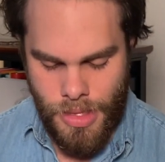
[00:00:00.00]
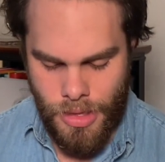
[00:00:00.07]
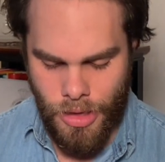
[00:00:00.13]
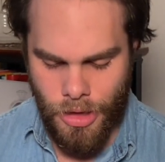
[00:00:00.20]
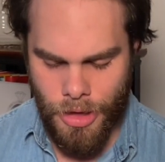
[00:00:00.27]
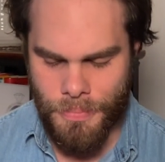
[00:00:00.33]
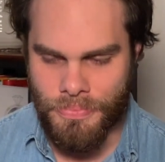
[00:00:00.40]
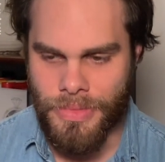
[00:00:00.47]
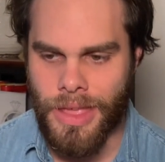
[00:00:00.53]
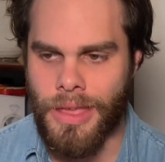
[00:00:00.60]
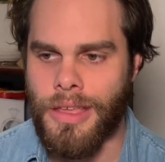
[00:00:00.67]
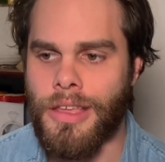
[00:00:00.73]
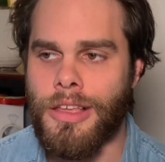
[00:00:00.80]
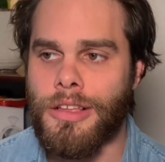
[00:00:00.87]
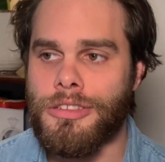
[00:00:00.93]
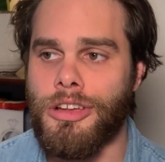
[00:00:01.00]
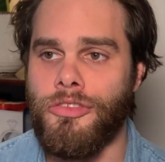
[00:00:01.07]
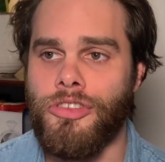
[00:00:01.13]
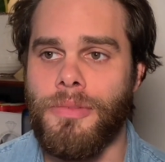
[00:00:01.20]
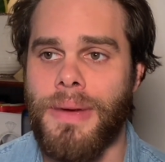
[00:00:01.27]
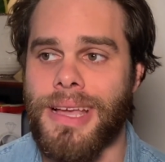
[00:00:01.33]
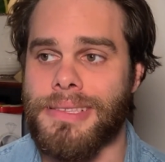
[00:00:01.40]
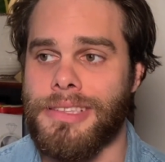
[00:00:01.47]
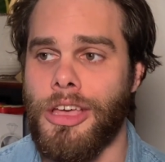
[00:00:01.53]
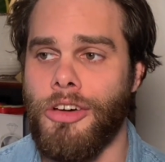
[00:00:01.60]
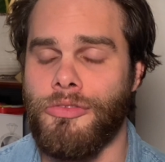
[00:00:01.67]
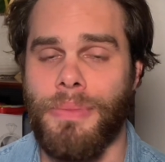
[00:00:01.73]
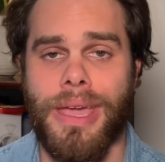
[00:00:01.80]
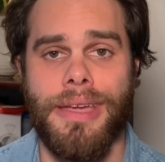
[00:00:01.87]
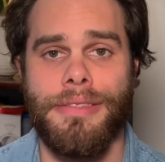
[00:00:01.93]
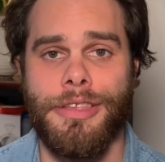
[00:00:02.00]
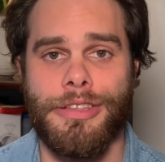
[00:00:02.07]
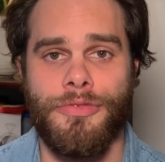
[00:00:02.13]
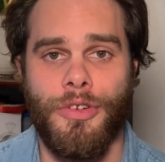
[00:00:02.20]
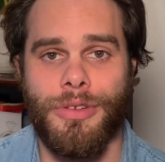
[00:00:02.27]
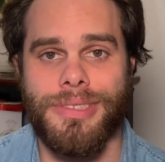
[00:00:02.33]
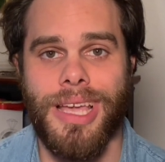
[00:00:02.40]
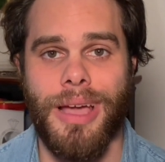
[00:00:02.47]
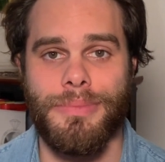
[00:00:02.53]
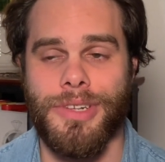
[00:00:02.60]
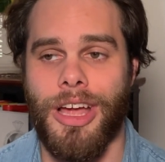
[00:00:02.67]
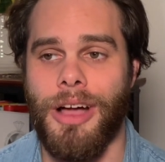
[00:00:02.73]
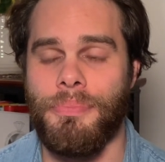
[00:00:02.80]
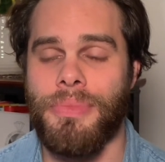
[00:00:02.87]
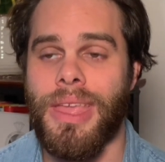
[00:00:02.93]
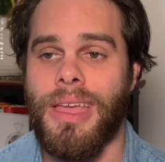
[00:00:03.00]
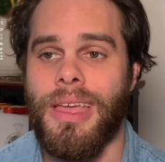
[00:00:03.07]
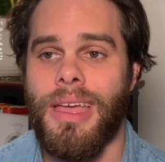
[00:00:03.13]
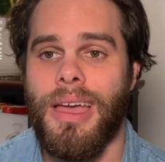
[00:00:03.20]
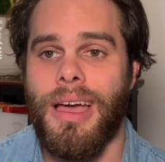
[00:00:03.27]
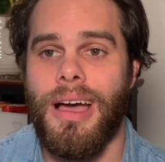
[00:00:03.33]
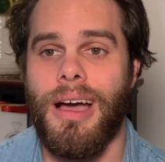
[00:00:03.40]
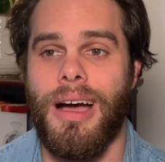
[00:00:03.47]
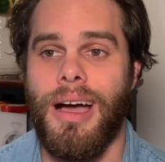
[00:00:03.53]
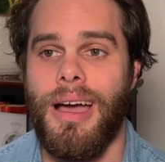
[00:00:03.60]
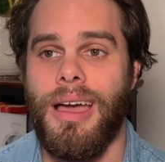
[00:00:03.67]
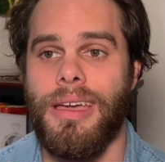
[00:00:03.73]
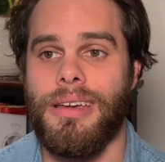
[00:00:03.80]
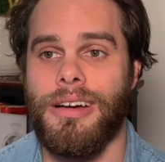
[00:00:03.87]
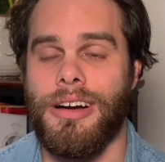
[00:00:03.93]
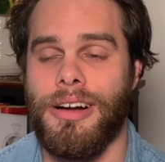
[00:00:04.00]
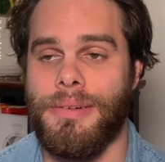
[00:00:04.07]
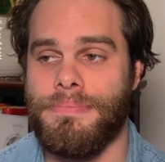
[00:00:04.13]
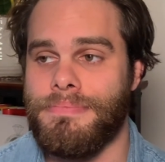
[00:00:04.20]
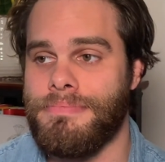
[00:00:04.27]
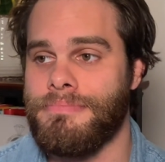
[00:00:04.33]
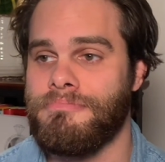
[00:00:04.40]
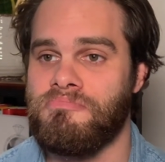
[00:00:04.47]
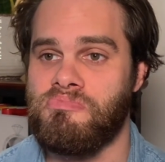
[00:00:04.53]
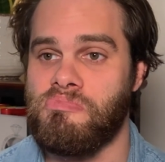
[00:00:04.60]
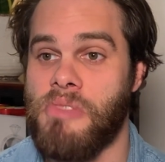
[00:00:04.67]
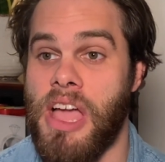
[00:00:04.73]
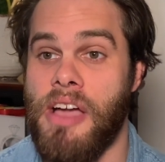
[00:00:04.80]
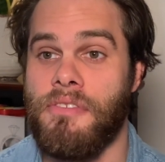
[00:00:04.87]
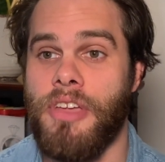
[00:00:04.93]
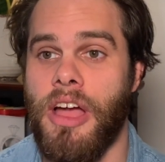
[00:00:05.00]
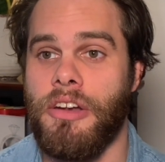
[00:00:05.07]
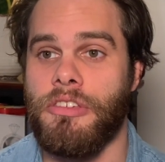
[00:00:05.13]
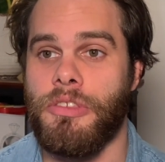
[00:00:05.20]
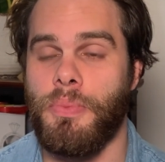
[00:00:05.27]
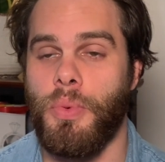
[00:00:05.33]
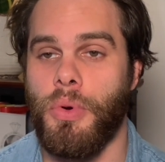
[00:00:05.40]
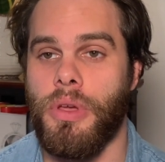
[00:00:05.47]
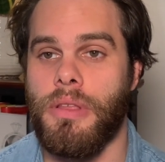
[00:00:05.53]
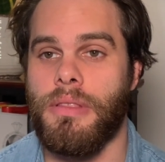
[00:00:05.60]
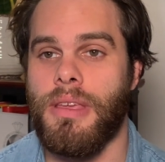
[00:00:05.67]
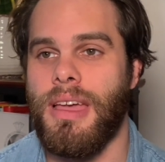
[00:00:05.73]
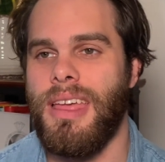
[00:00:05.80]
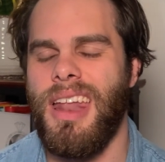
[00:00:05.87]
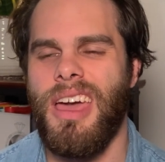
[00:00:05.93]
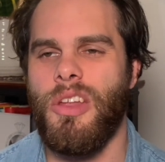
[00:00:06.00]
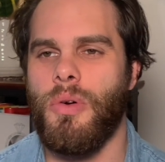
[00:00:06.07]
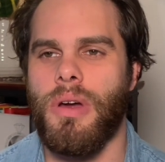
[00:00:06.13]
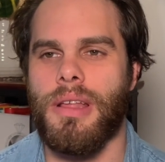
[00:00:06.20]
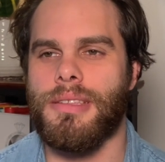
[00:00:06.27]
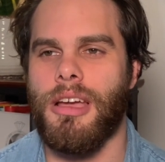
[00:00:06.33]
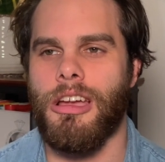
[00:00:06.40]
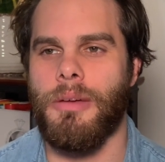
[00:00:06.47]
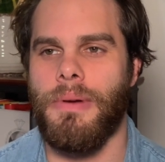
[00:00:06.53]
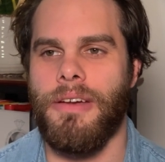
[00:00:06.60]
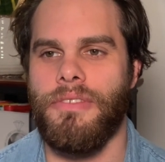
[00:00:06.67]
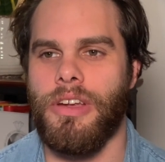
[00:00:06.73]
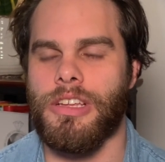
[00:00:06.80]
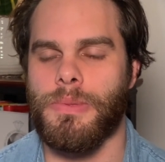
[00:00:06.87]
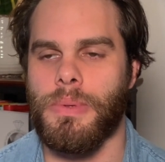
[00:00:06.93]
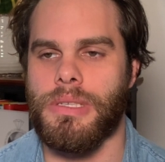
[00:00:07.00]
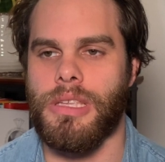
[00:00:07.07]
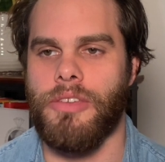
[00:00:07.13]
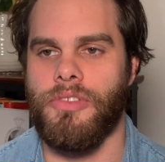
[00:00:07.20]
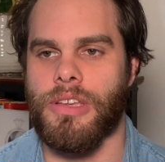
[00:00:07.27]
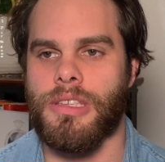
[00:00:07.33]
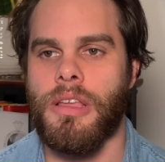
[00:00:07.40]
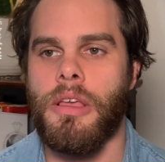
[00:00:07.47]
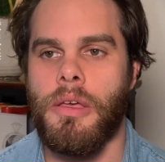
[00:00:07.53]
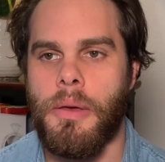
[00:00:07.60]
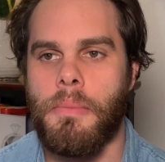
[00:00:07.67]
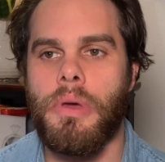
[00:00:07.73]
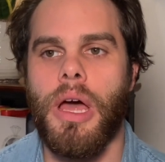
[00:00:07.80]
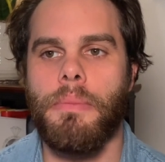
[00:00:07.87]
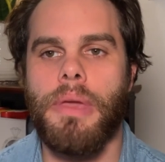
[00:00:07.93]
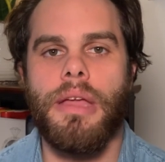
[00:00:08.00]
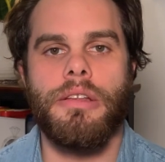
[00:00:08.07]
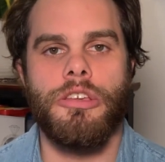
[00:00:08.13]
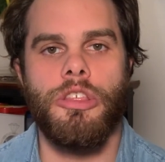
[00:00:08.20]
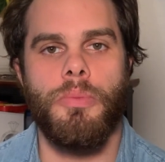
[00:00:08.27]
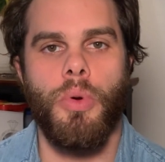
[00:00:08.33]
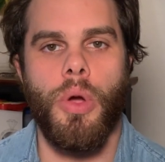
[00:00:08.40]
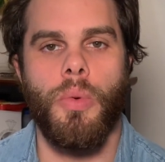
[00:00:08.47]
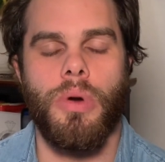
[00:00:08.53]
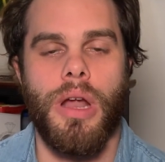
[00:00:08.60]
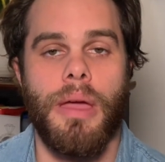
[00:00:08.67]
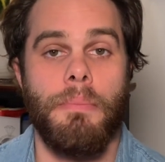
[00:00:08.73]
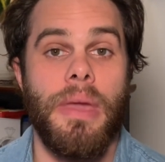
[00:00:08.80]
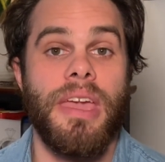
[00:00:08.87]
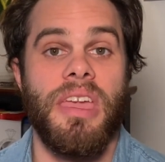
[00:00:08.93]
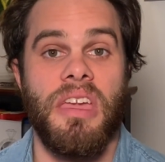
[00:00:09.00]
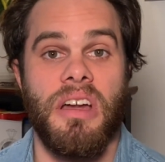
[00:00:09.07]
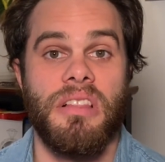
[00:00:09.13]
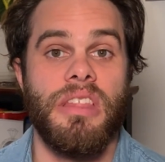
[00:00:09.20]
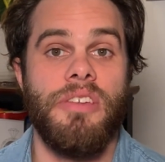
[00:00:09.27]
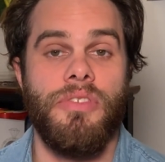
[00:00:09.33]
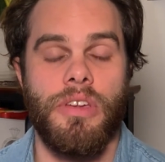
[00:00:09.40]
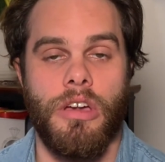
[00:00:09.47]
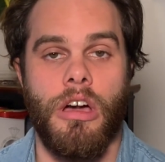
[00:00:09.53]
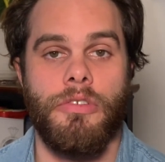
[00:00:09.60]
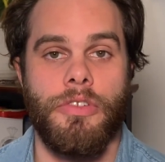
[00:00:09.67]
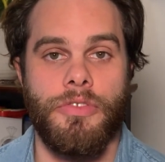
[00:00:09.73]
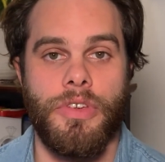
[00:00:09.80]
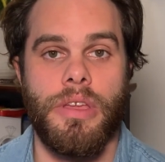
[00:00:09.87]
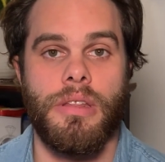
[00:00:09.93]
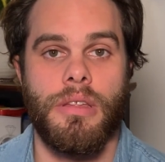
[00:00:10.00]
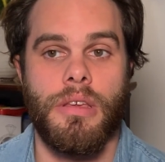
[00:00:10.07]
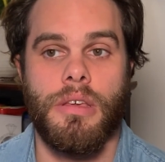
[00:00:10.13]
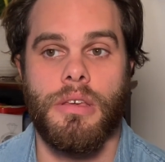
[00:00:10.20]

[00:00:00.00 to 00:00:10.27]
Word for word: So for myself, making this full-time job, I've gotten to the point, and I don't want to talk about very specifics, but I'm getting to the point where I'm making a living off of it.